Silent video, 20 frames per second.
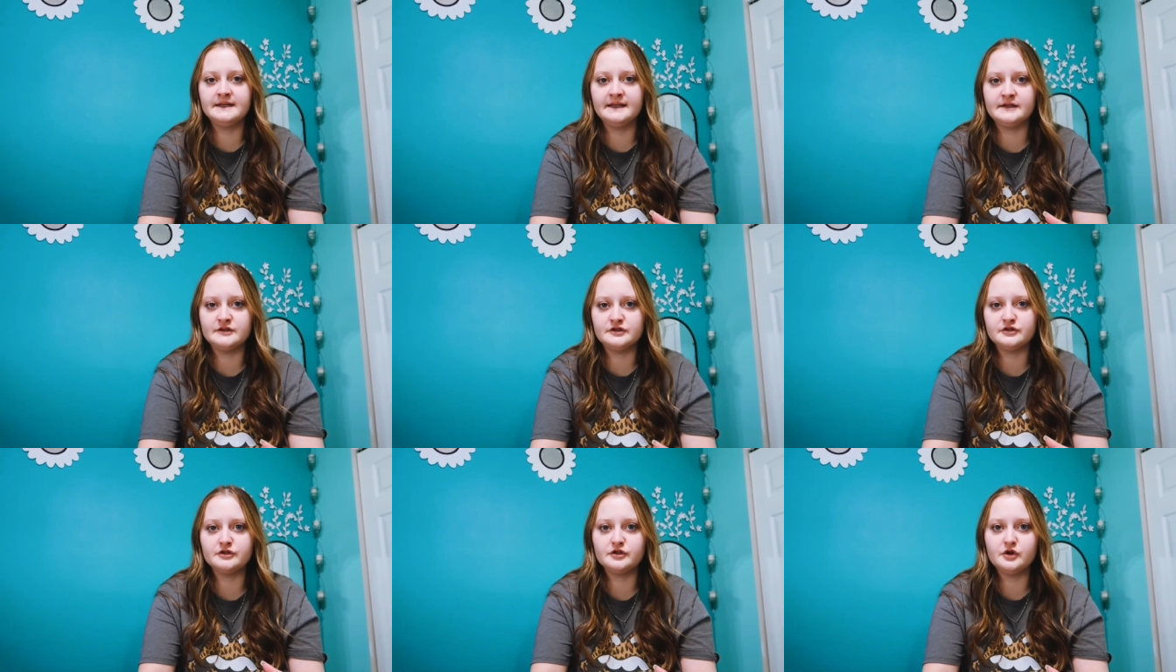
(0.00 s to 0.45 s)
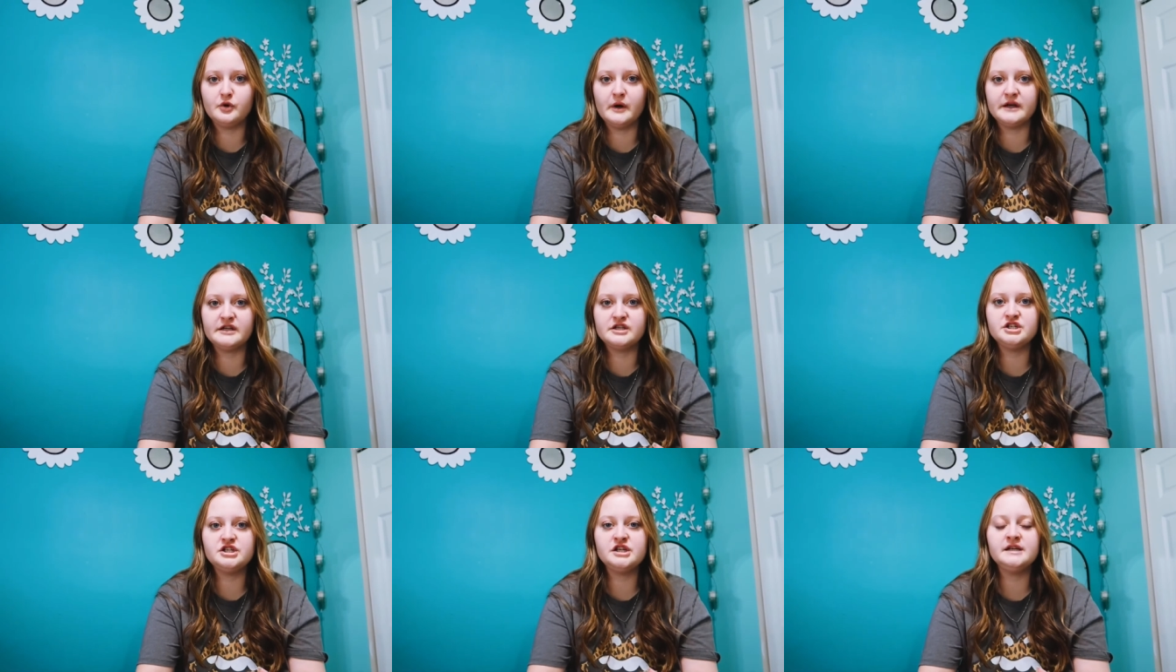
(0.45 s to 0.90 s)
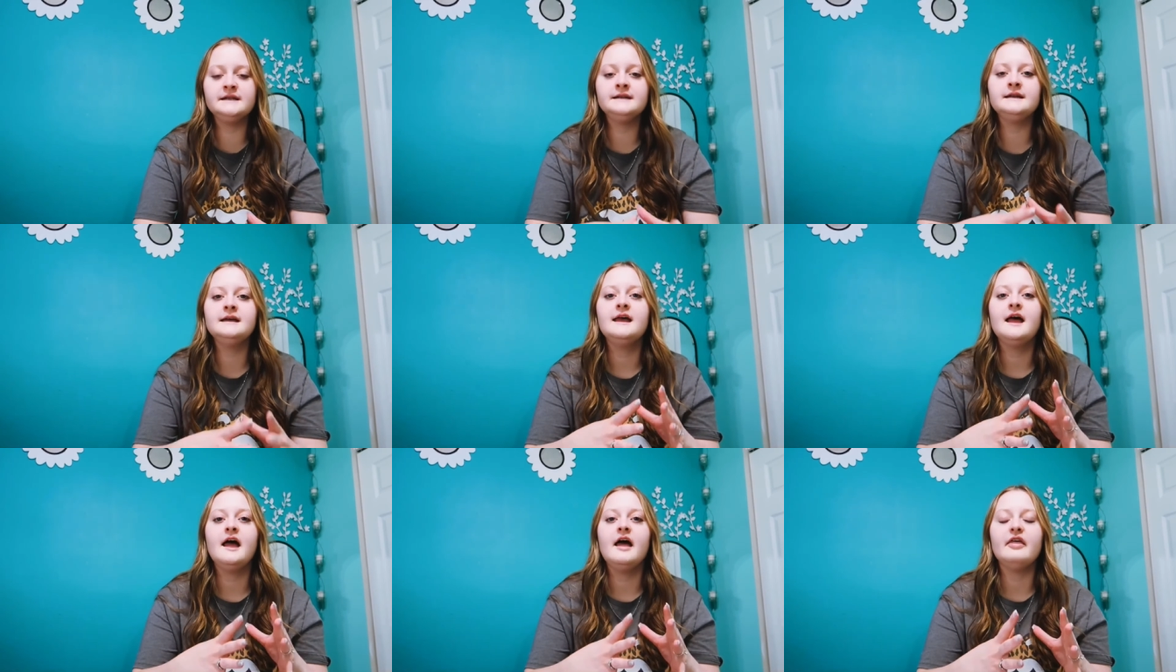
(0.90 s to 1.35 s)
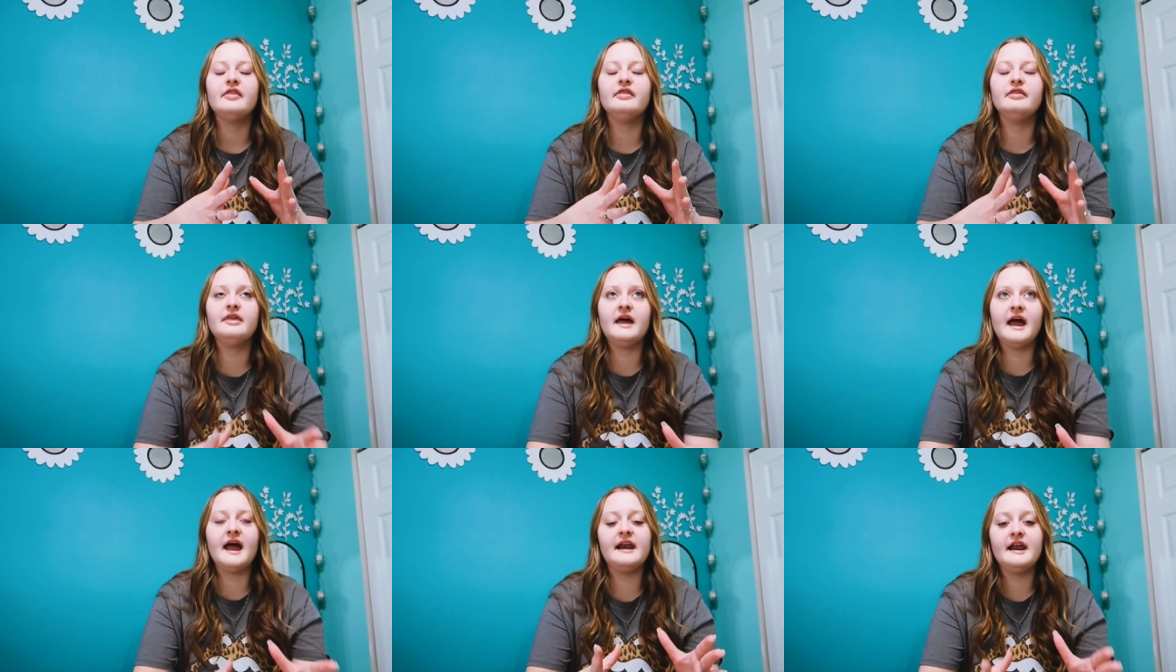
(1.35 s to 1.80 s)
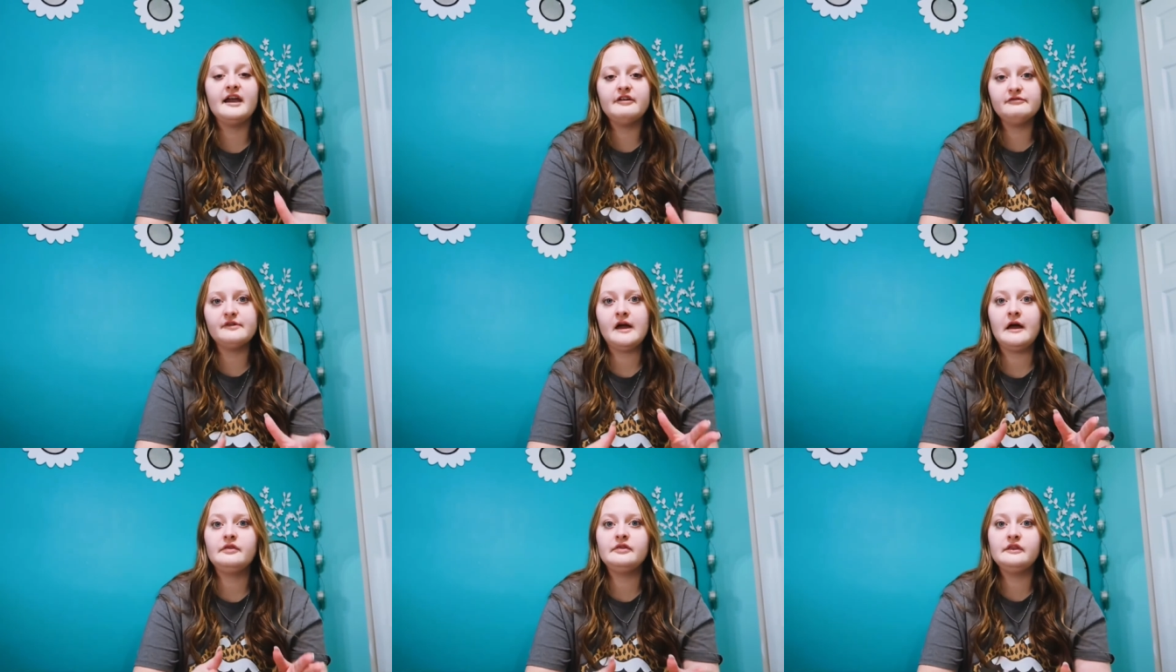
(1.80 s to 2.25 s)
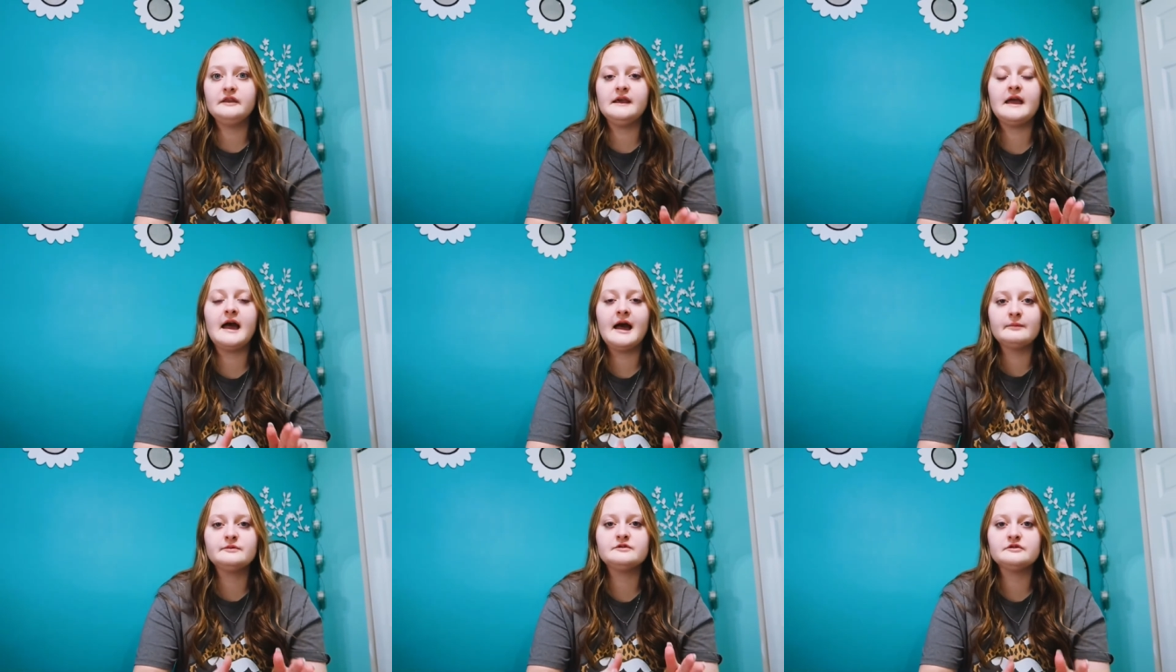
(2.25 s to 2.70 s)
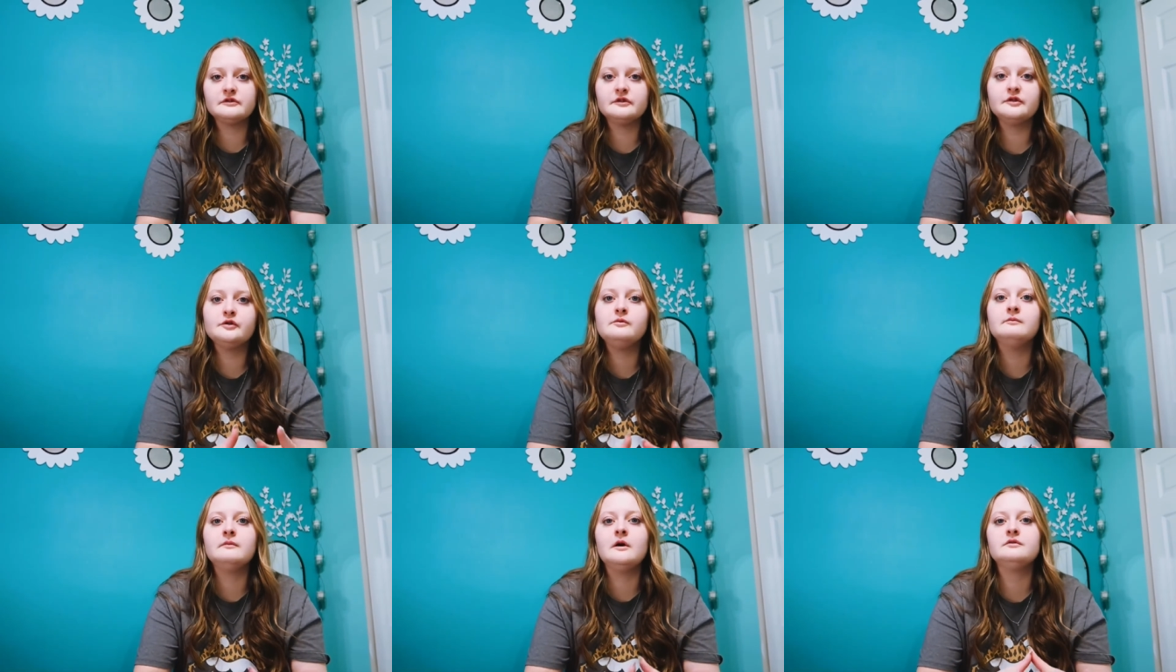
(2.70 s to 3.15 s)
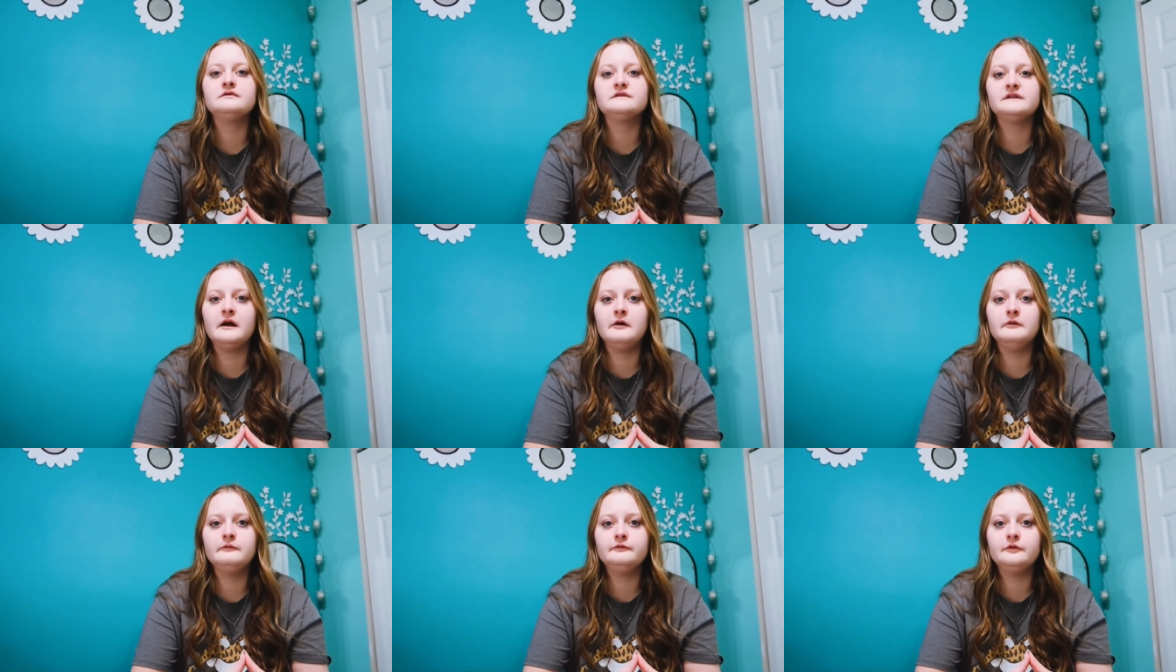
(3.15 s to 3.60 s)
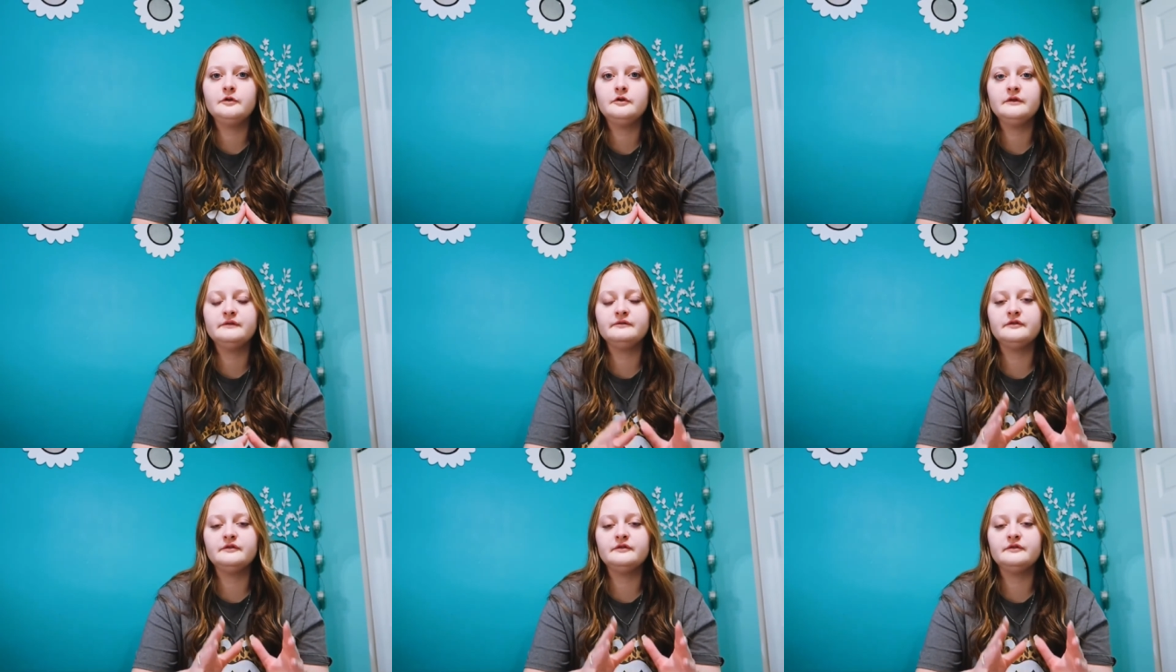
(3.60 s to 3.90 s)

to answer the question. That I found the absolute most helpful.